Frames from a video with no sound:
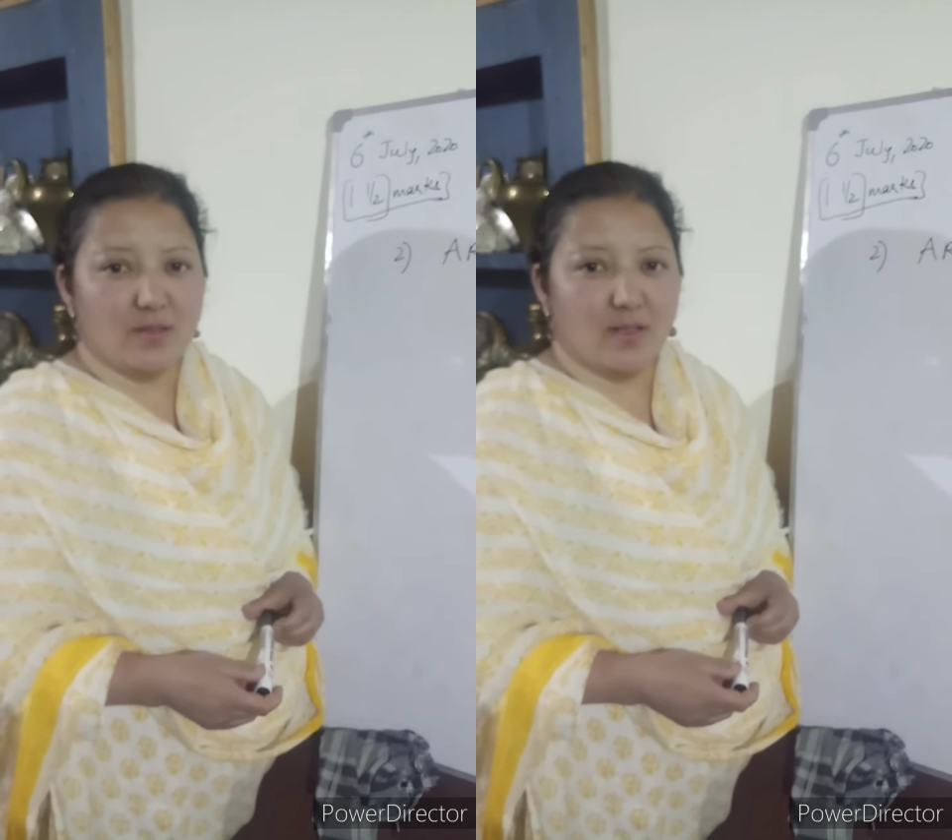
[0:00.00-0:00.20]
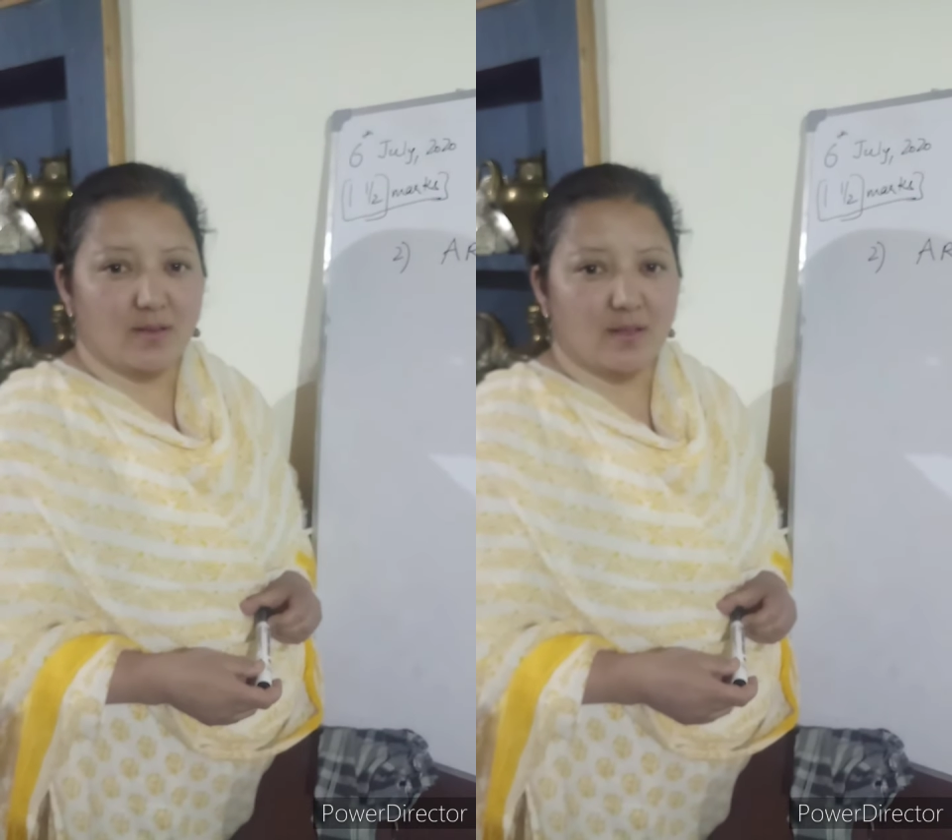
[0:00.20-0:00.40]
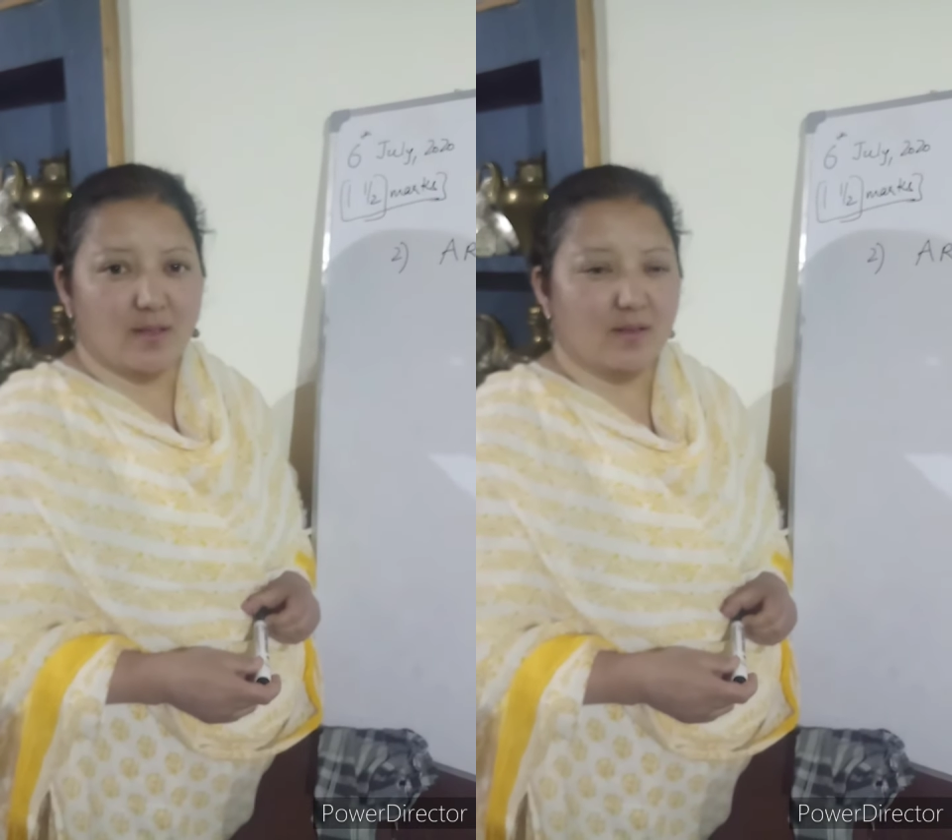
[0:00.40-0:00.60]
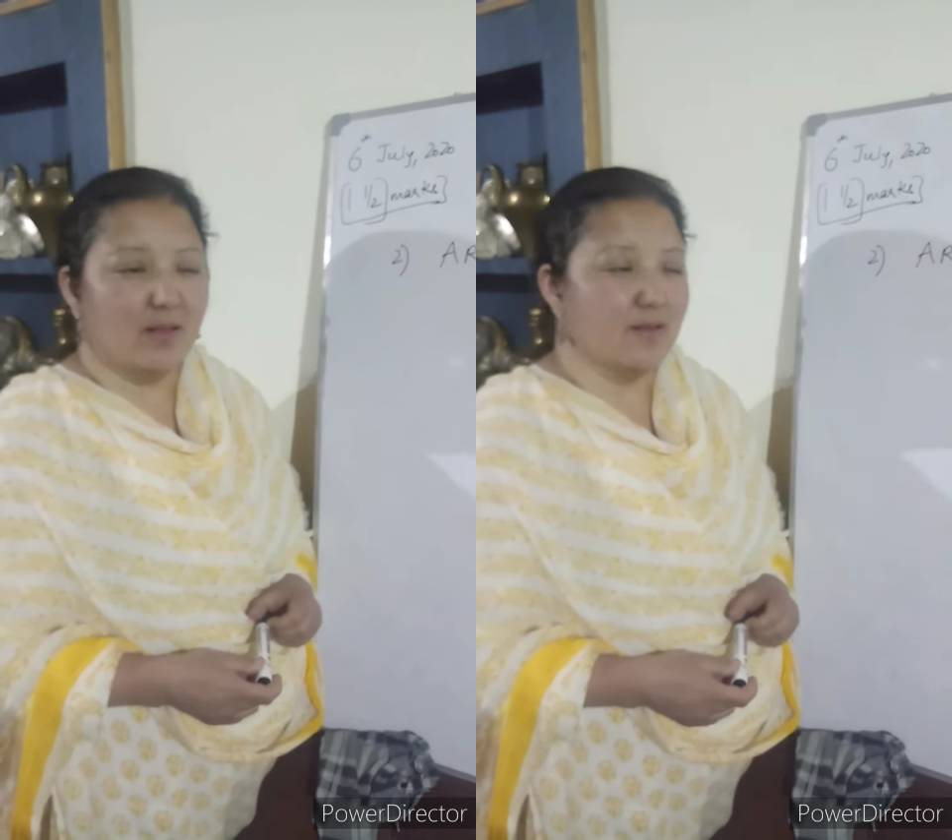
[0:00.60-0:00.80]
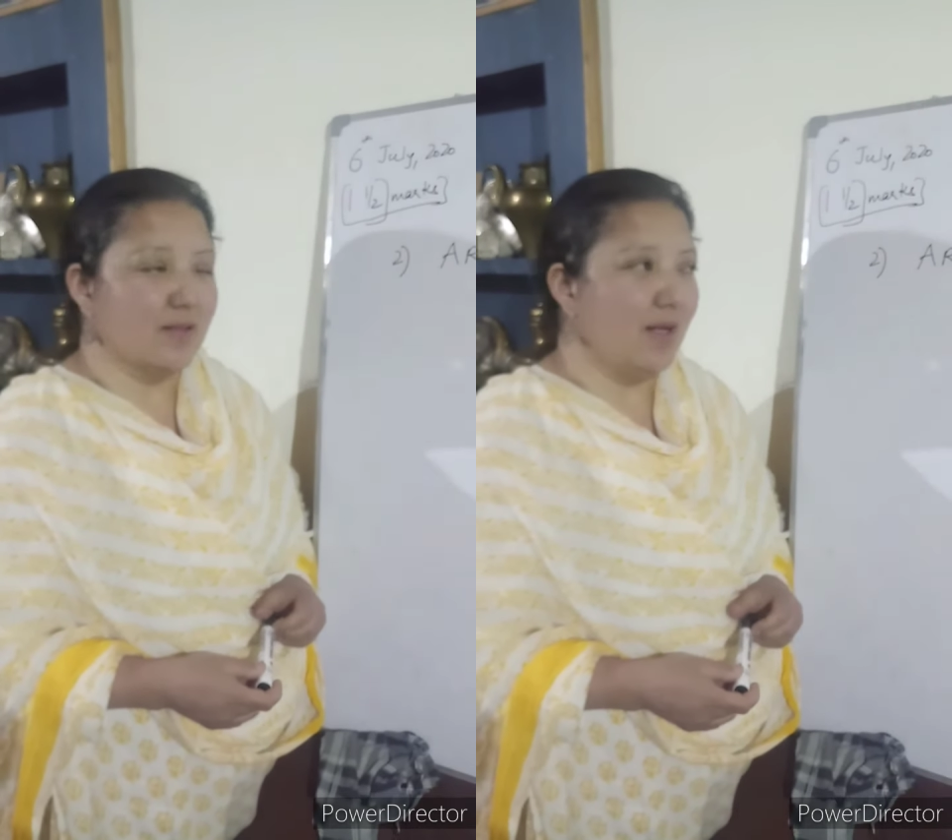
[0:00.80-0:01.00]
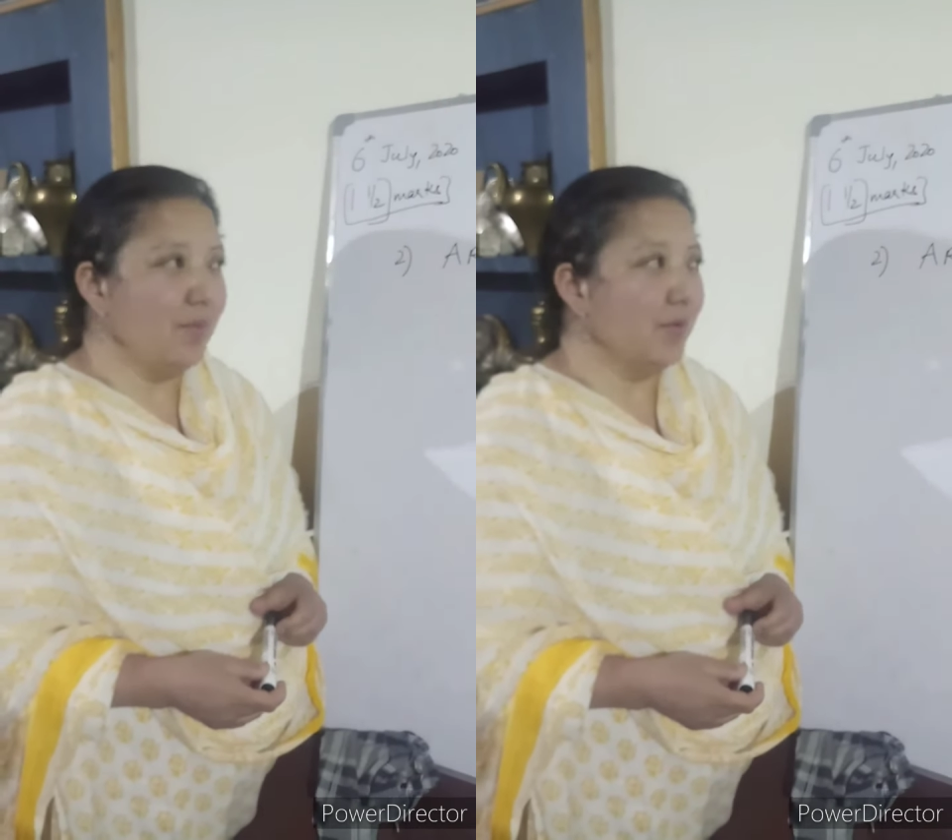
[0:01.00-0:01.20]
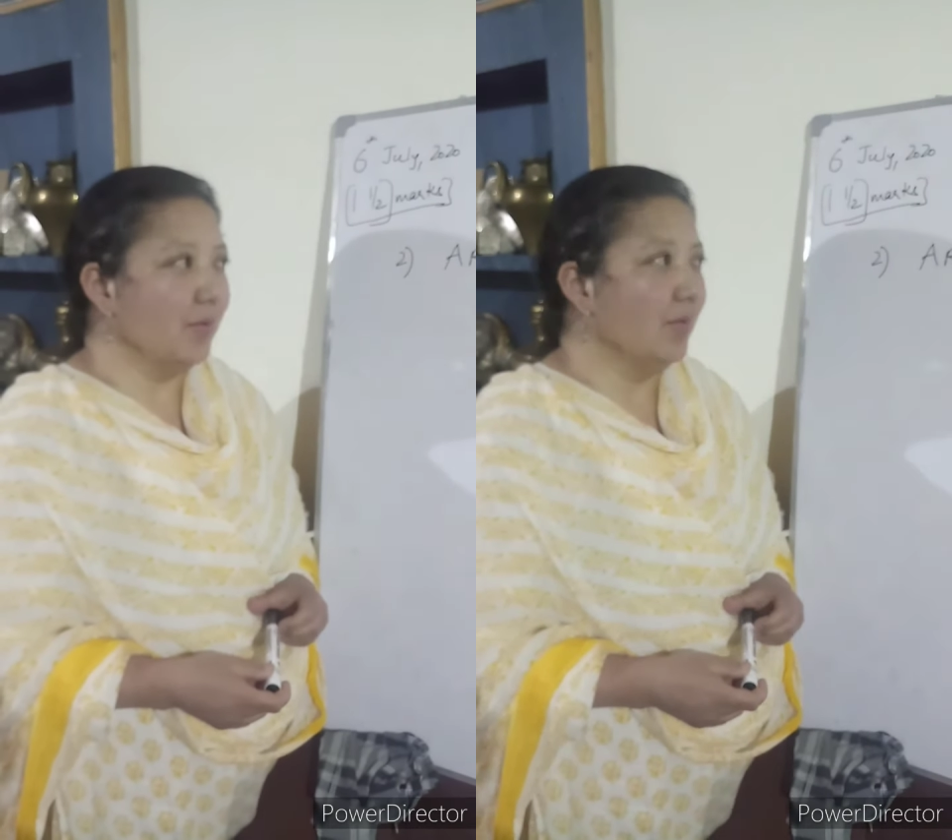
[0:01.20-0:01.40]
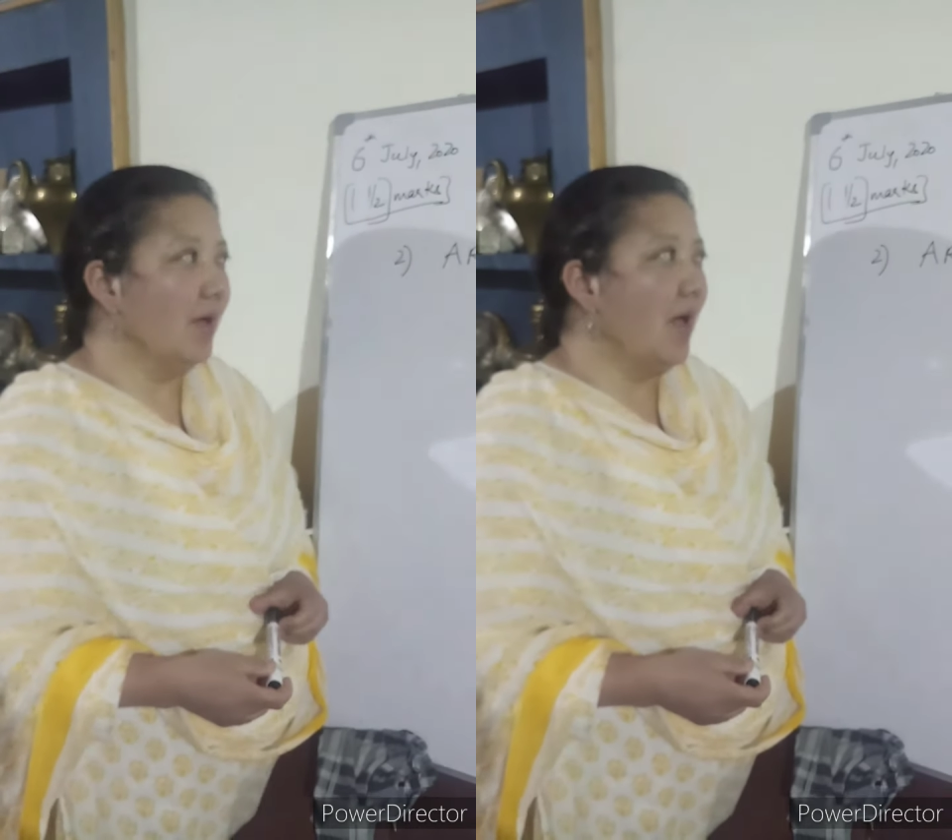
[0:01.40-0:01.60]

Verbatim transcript: and and and slap you.